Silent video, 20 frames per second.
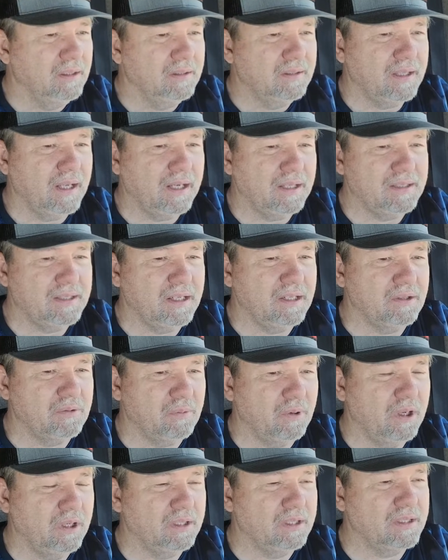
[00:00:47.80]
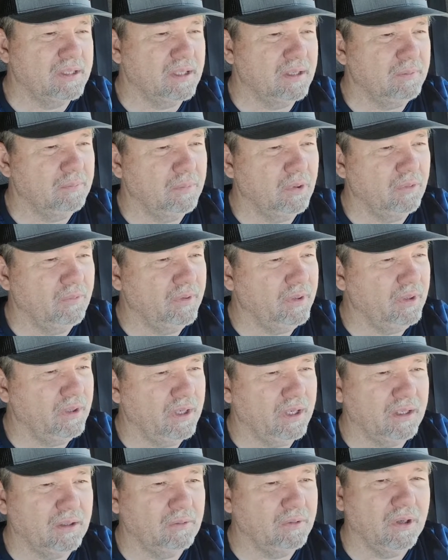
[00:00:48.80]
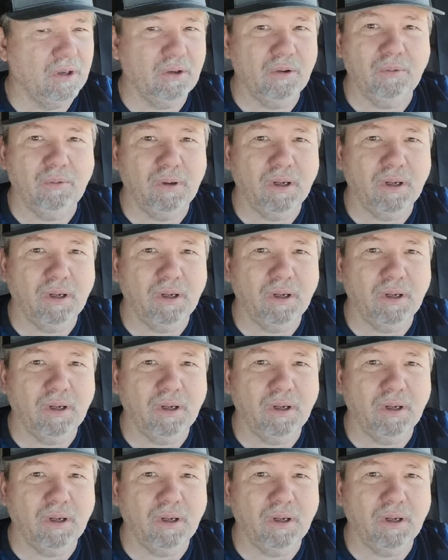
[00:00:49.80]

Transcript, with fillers: thinks he's running something over here. I don't know.